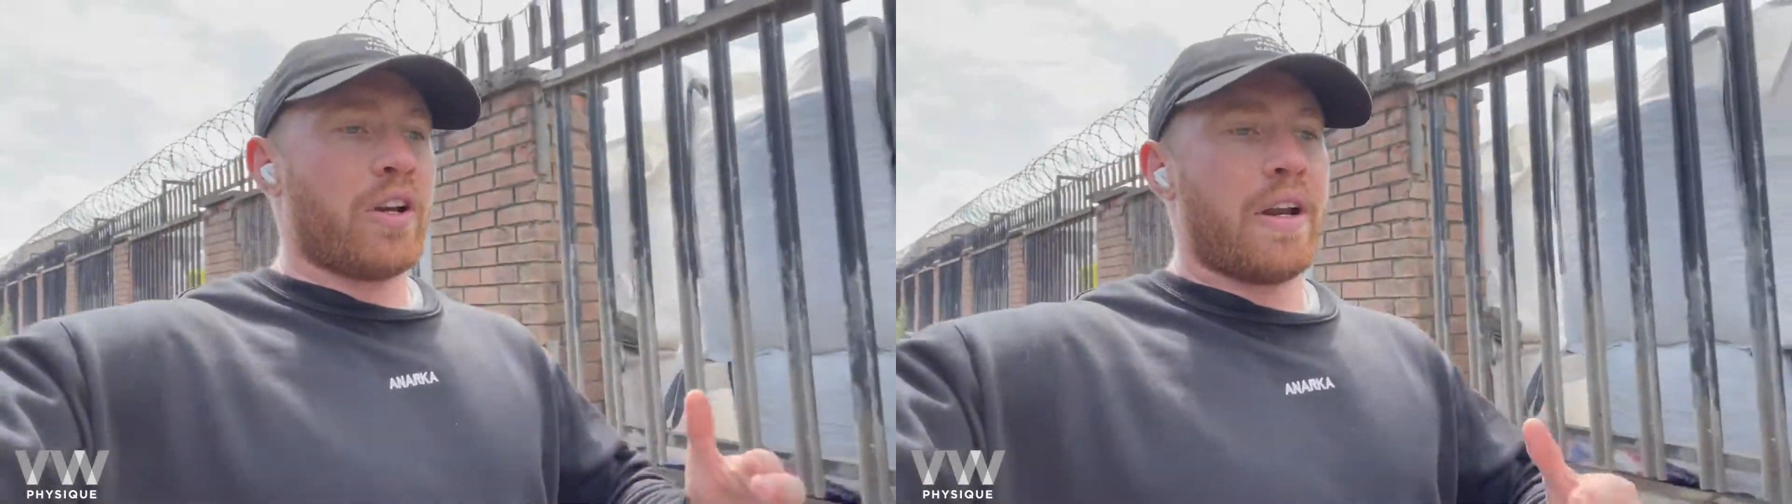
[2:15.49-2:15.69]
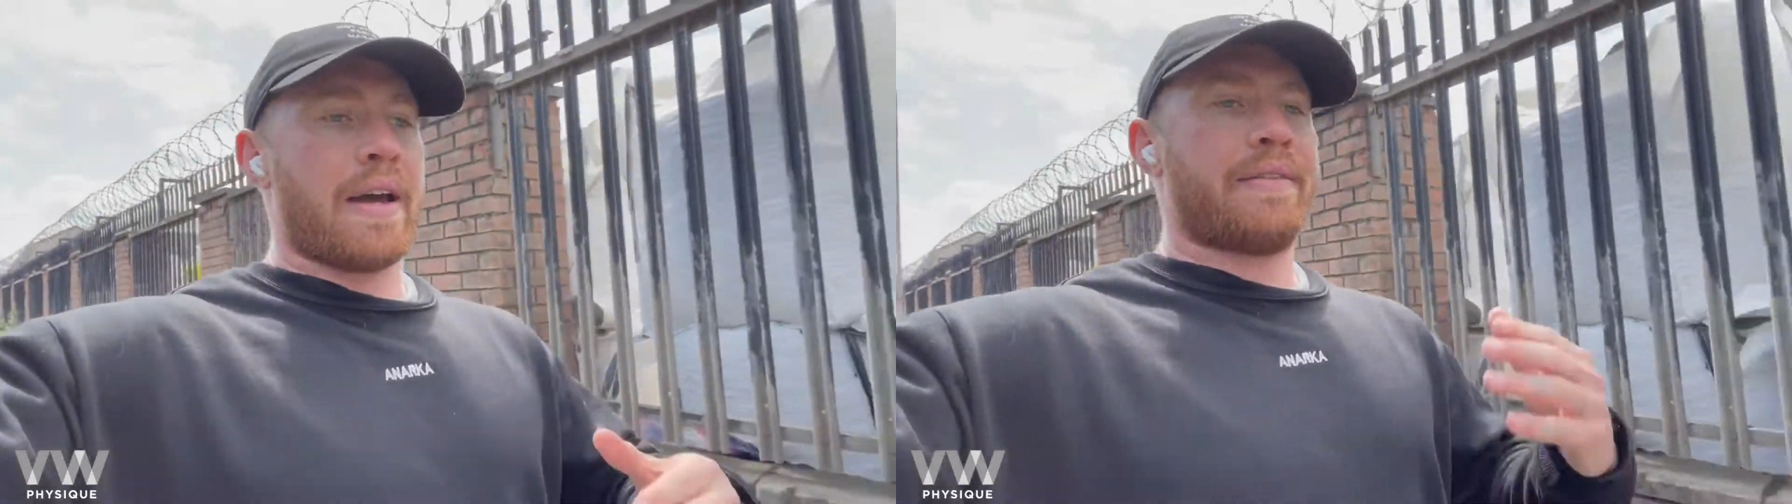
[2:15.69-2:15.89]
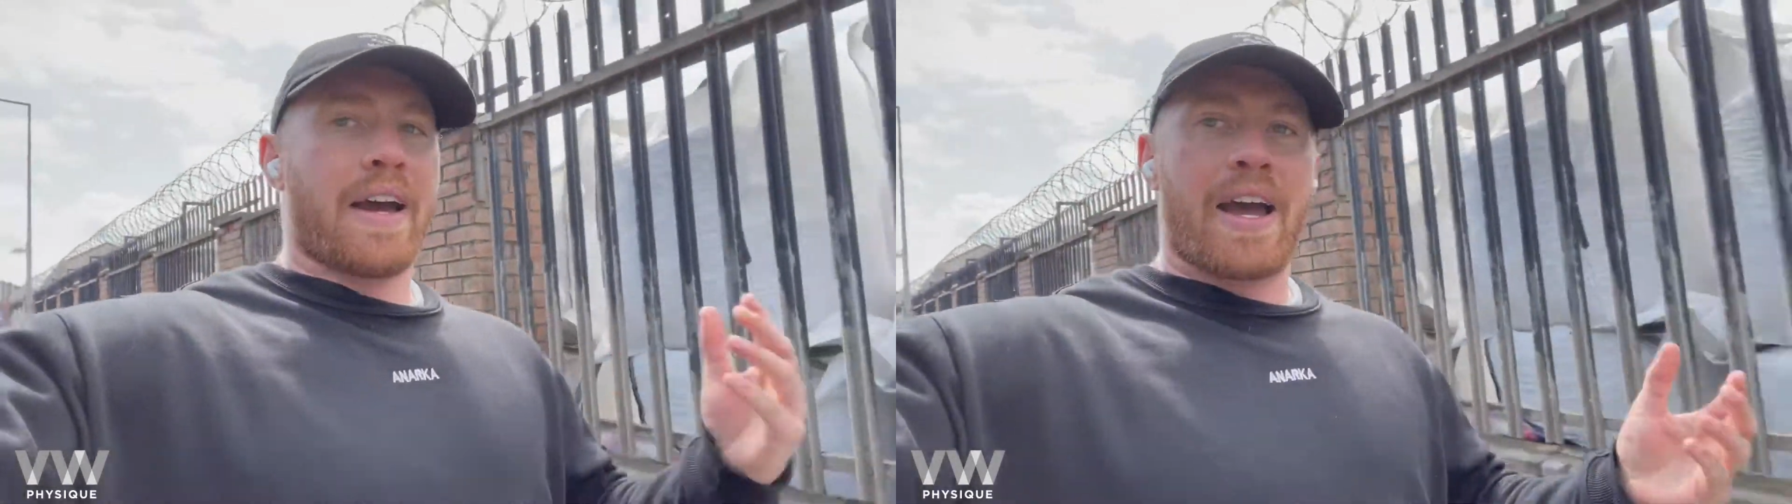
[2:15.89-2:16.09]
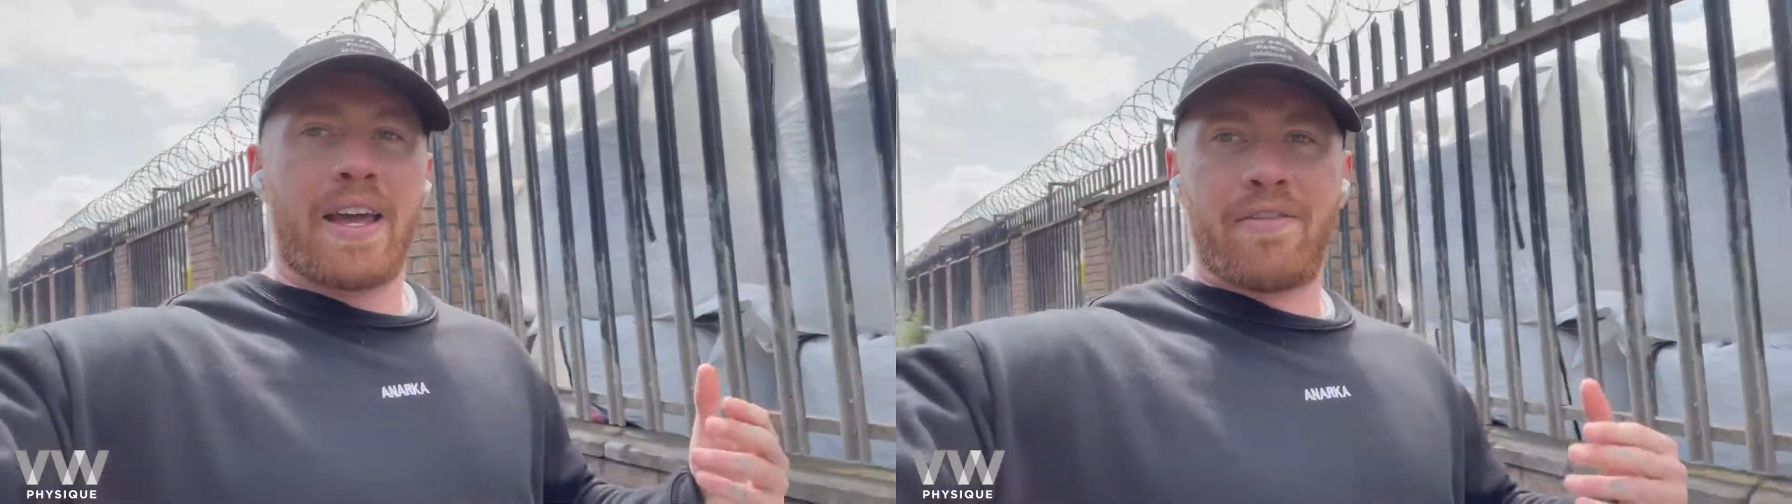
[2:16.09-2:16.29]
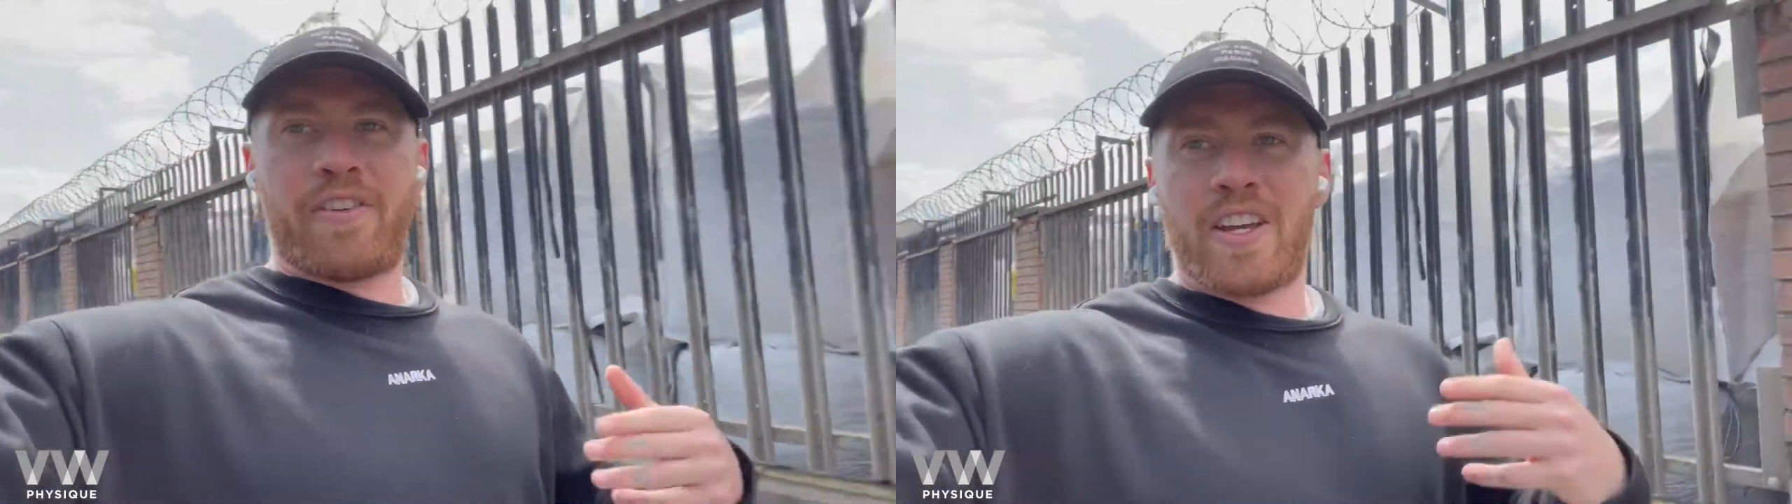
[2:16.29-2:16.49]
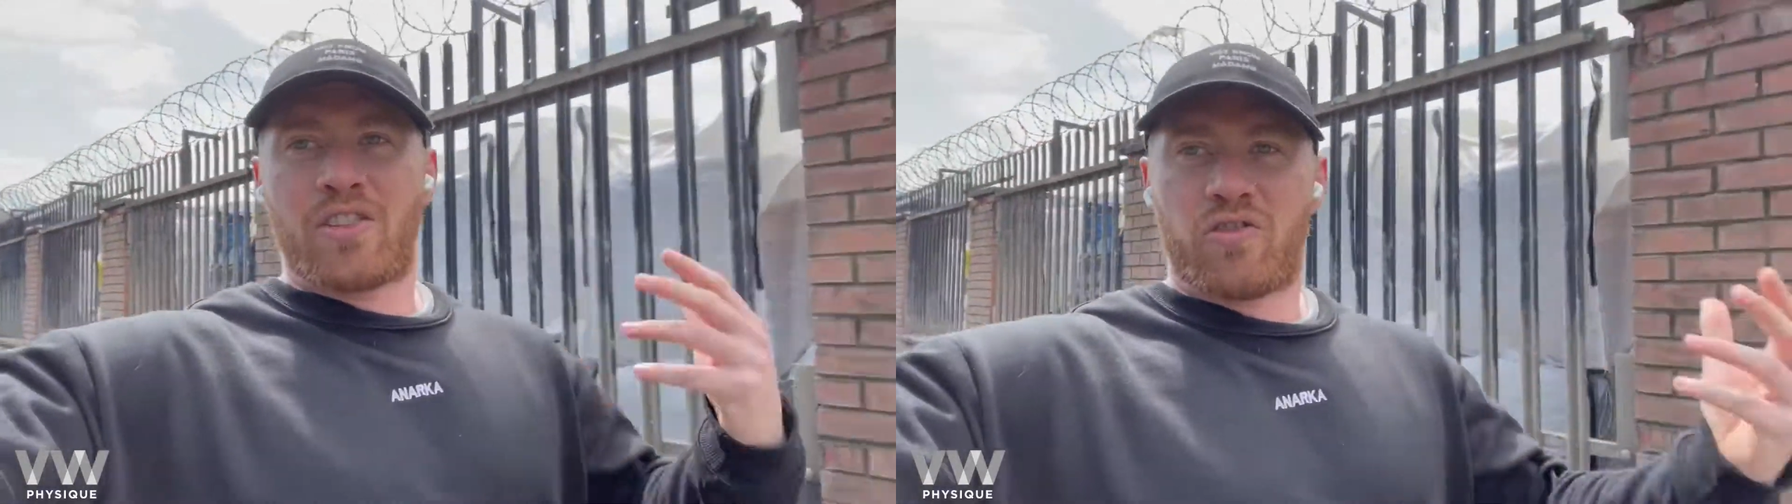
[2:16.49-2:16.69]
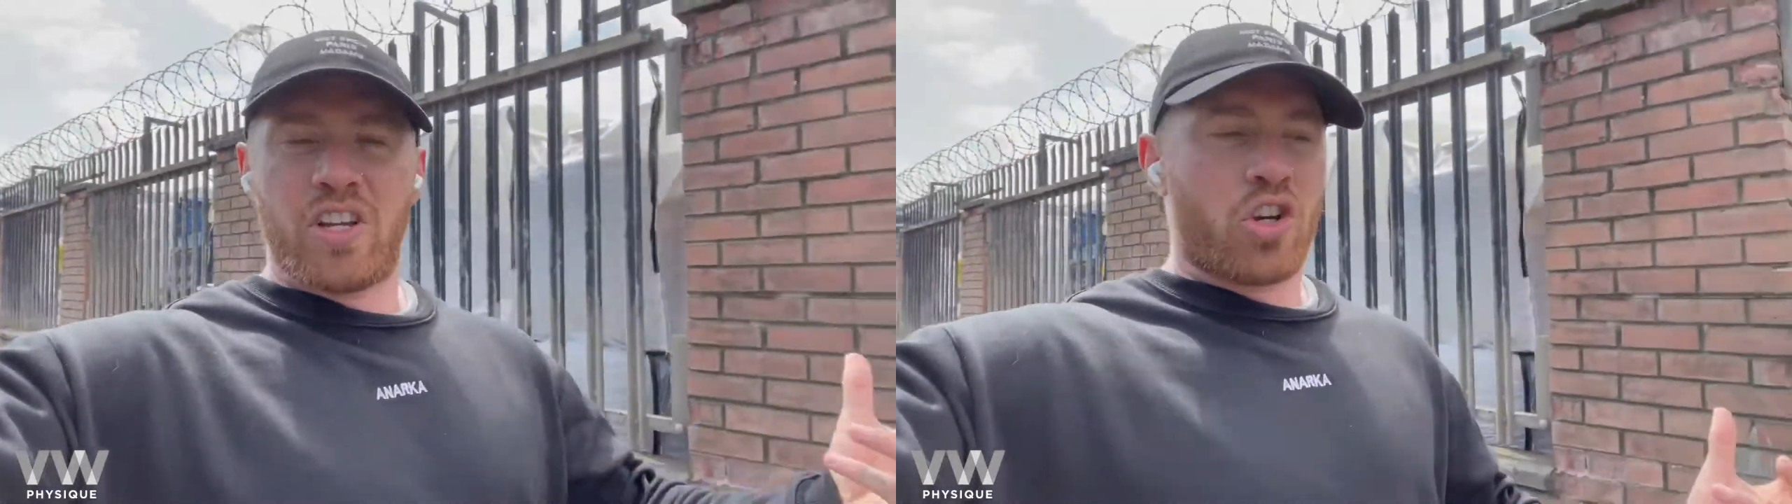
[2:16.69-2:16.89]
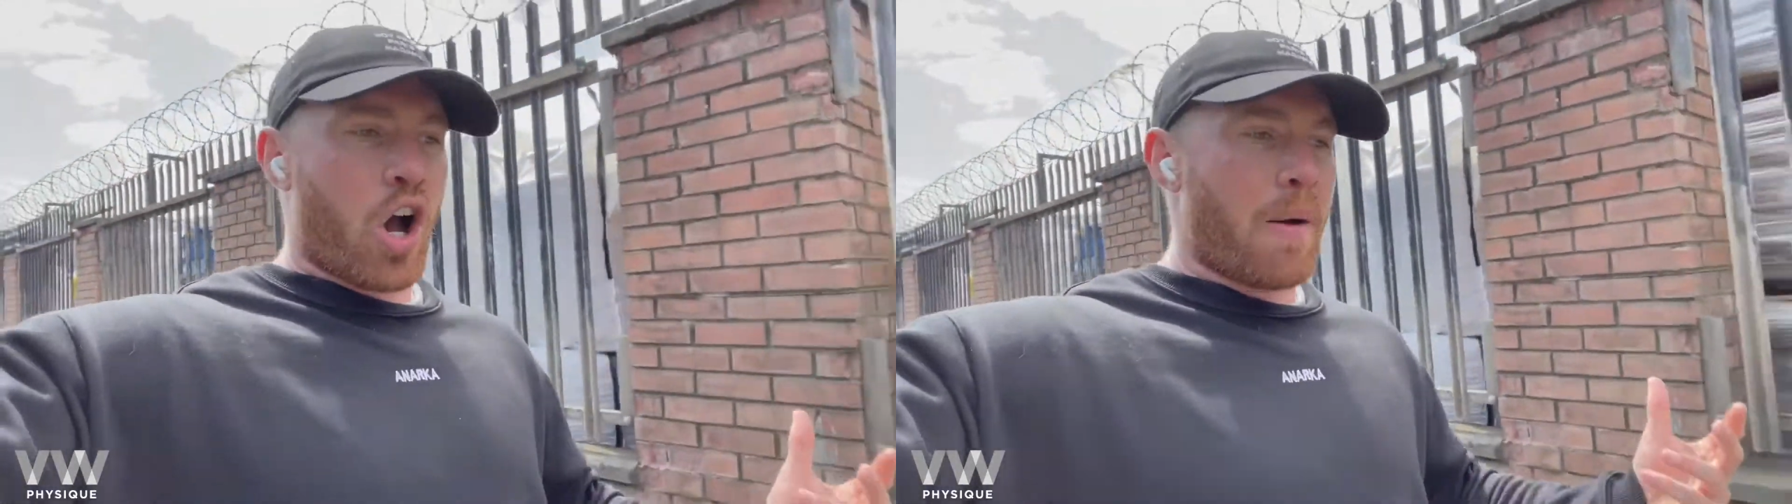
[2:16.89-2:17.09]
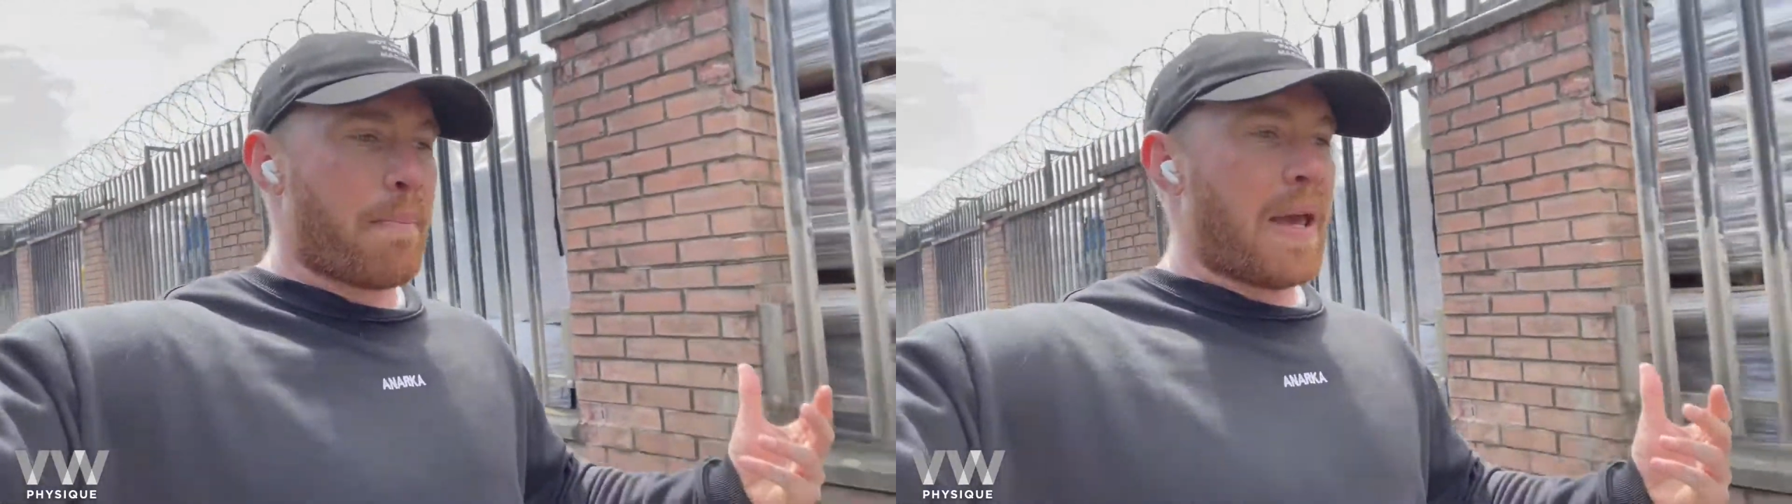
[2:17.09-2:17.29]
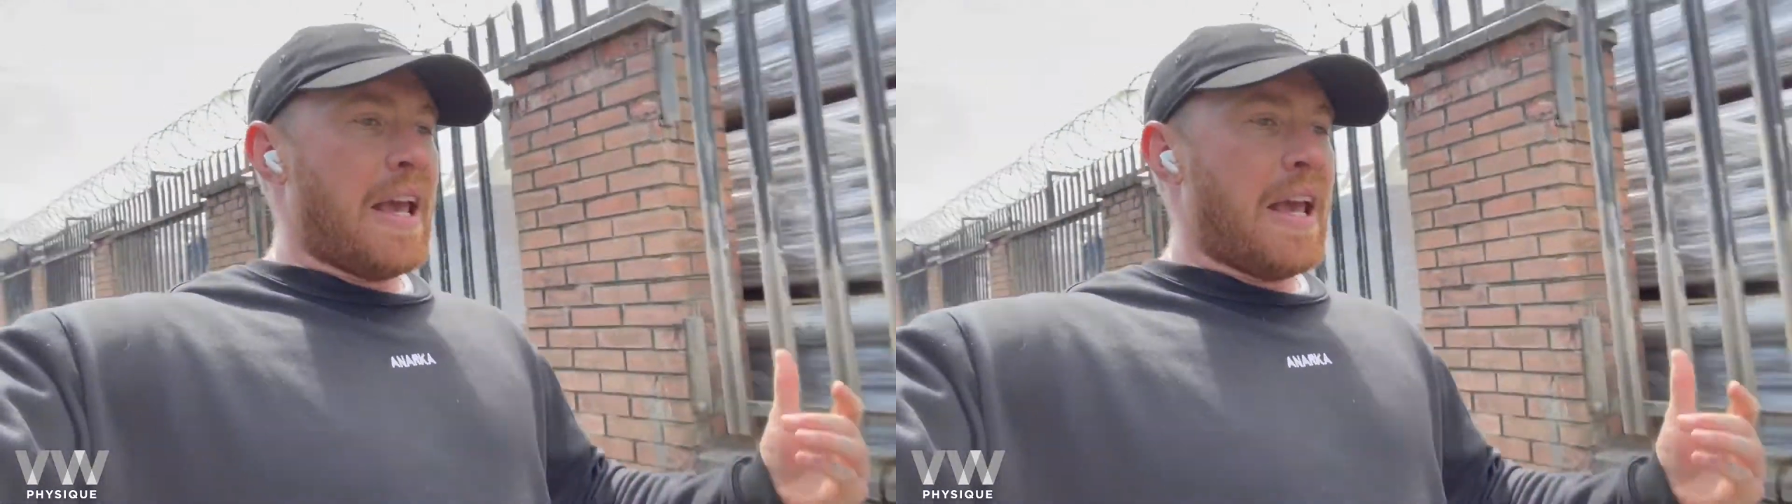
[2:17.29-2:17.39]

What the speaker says: into a dieting phase of recomp.